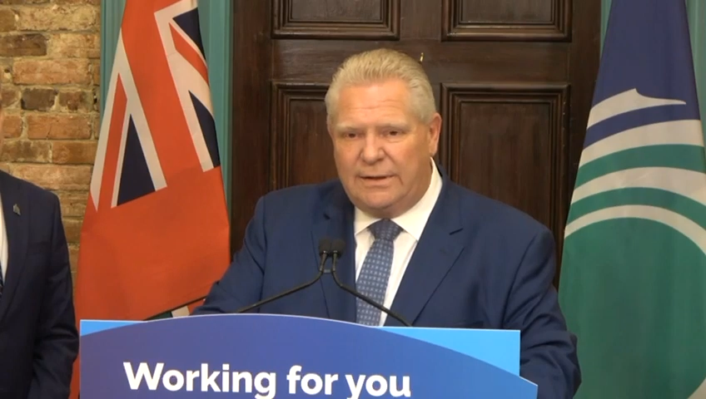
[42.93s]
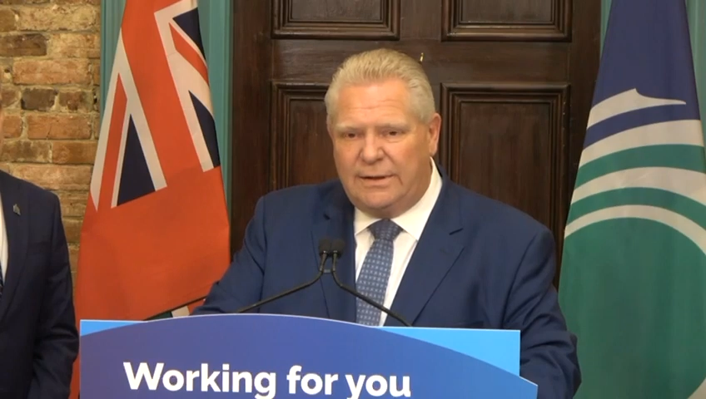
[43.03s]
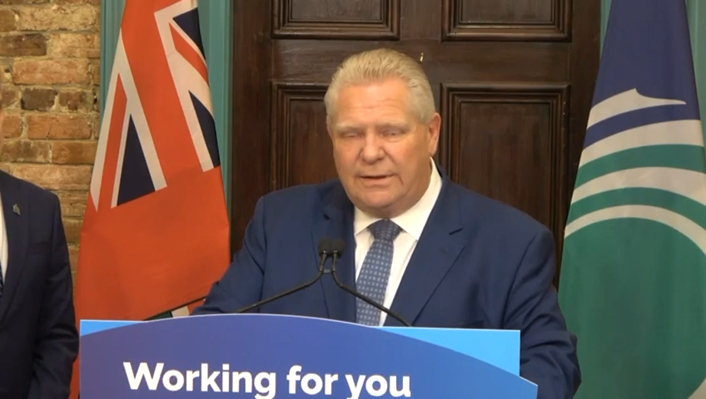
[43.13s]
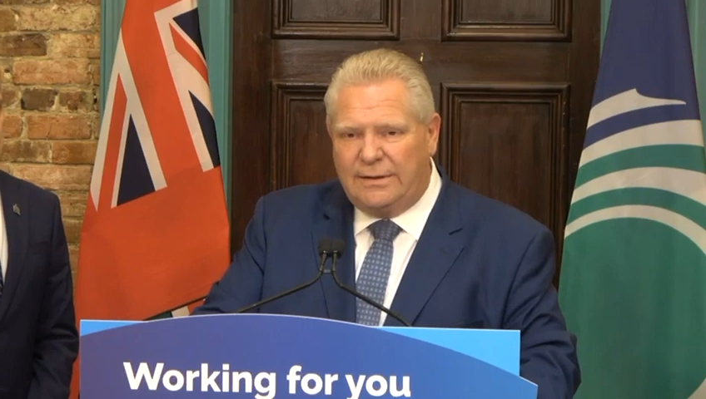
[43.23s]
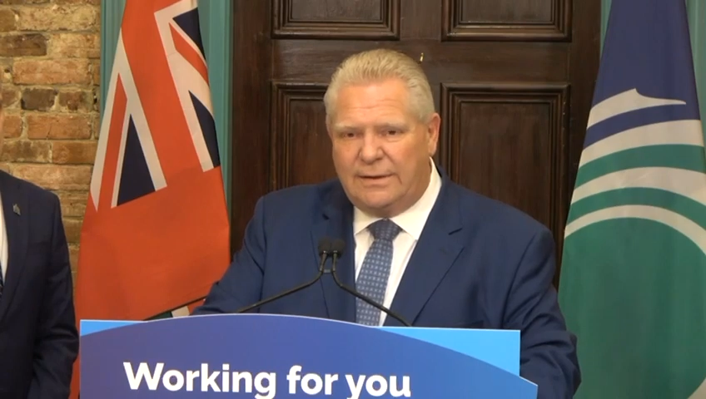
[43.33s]

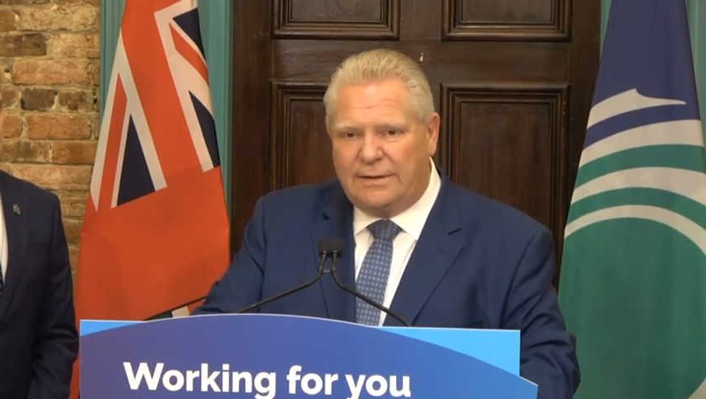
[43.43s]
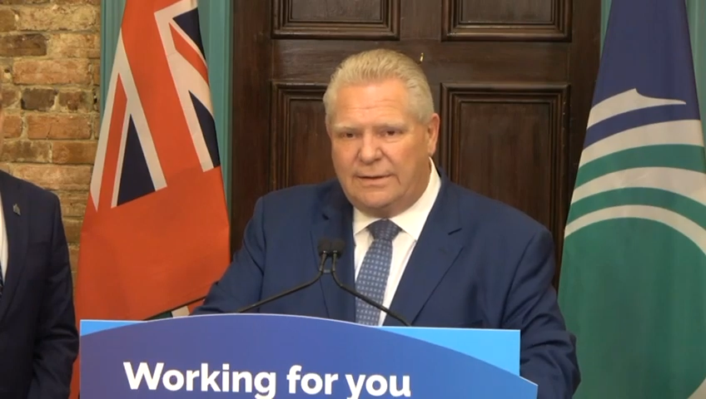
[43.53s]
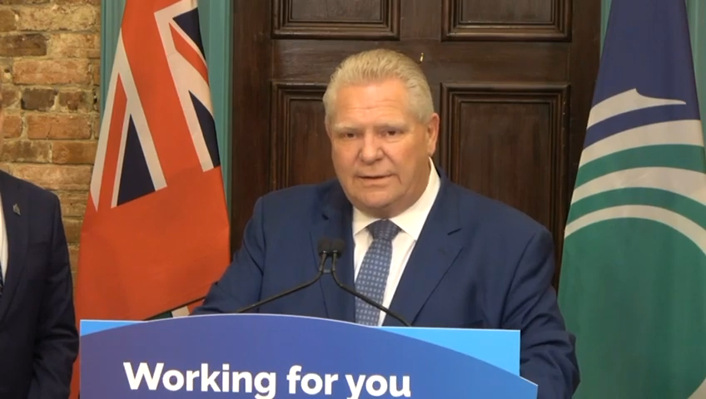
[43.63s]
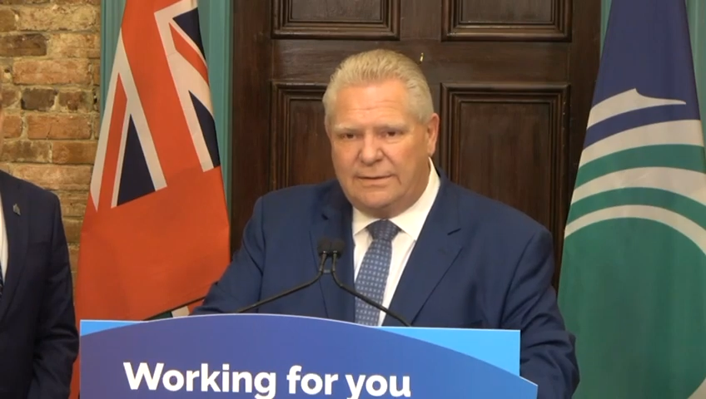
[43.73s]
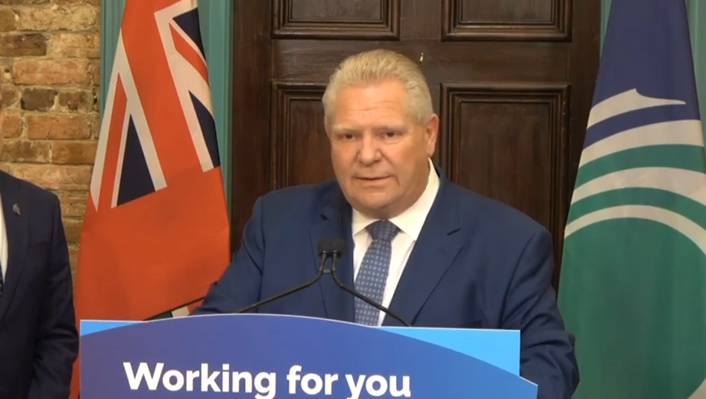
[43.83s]
Uh, like
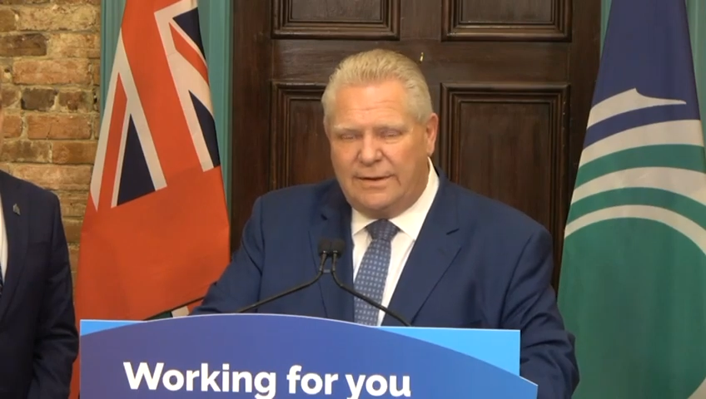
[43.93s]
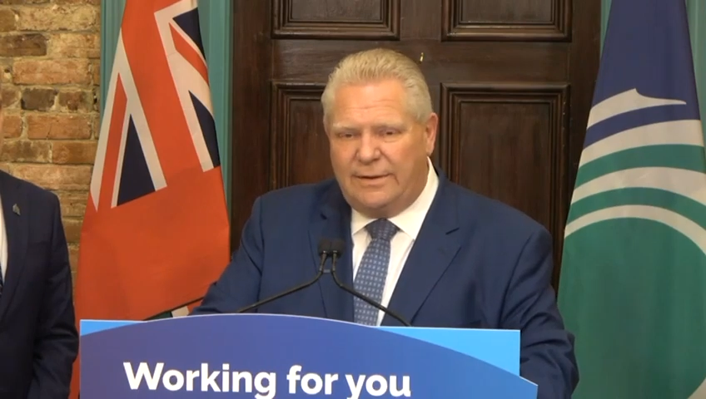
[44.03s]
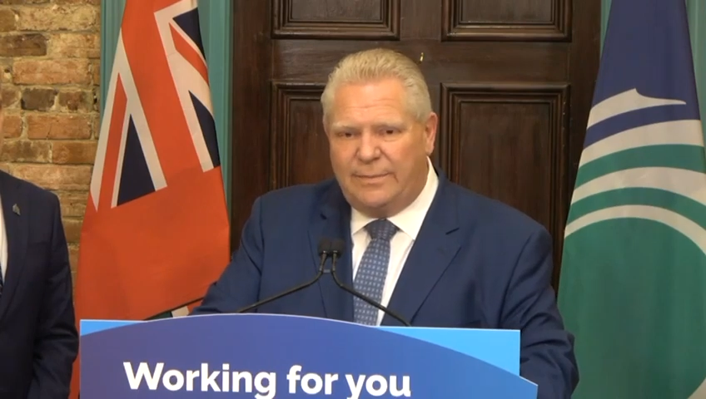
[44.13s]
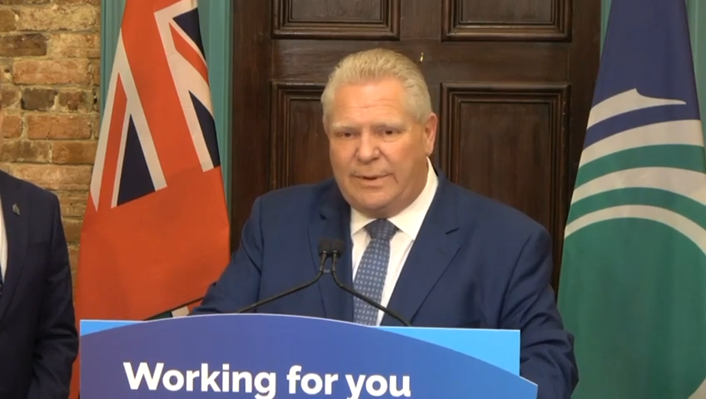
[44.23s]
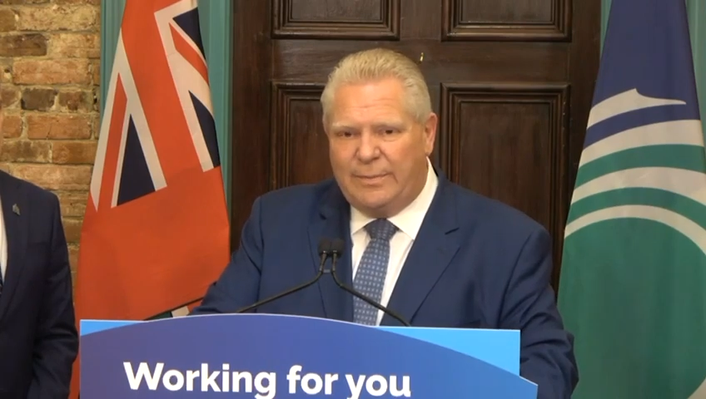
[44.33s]

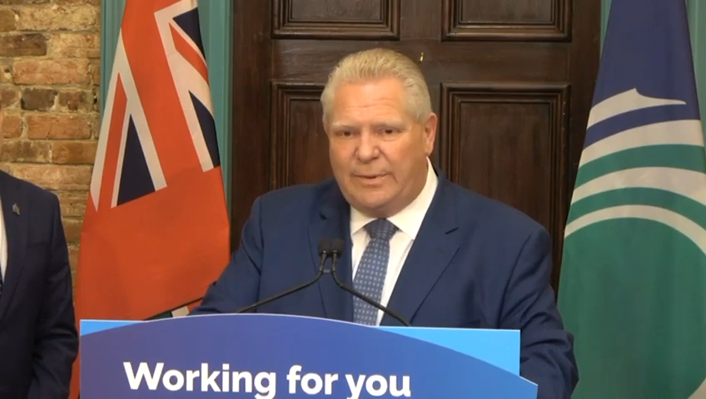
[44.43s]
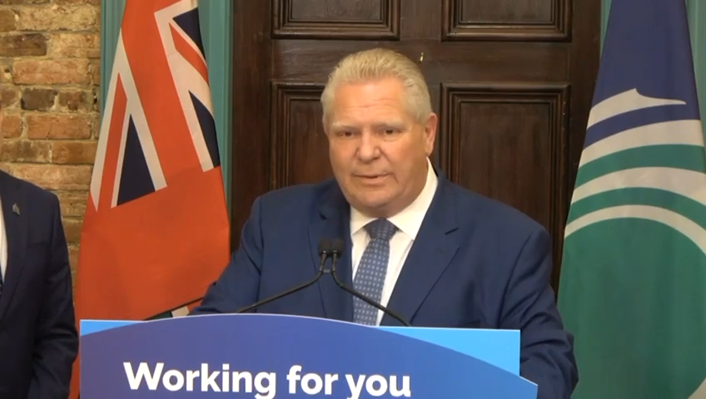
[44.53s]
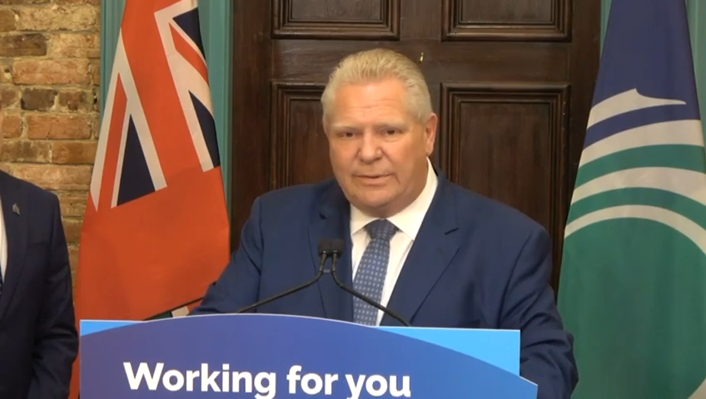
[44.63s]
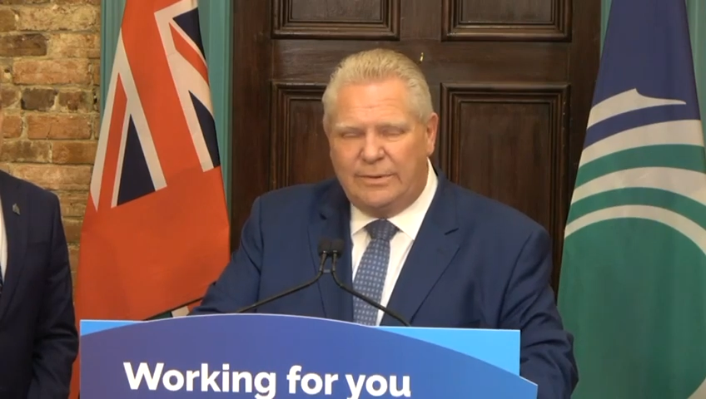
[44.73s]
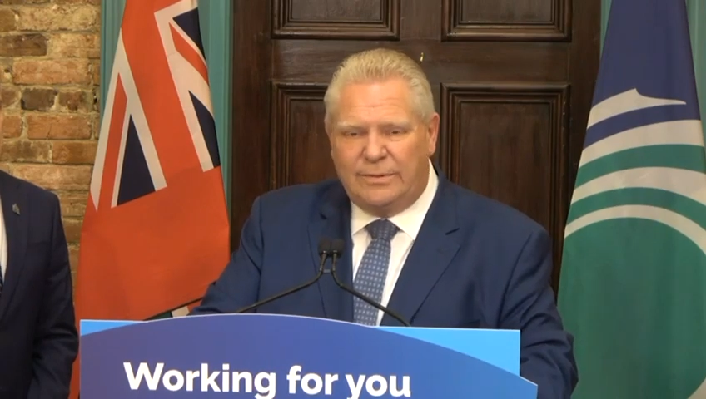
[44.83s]
letting
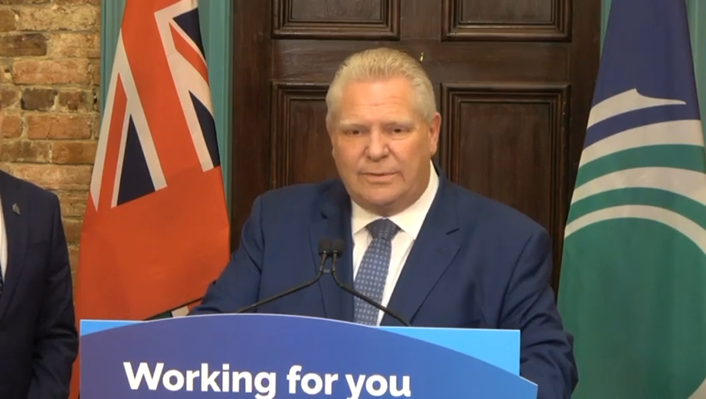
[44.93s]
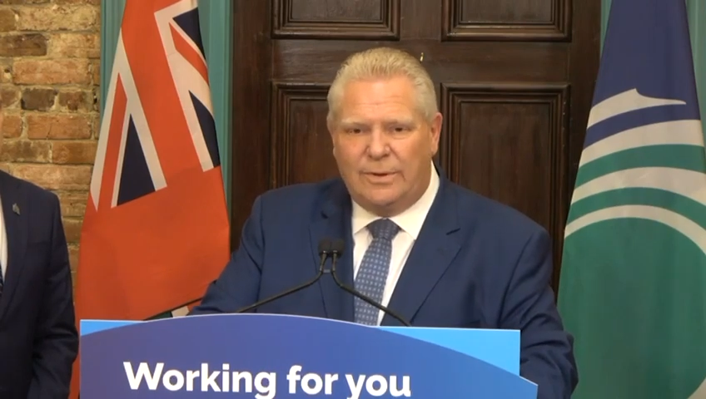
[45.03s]
people do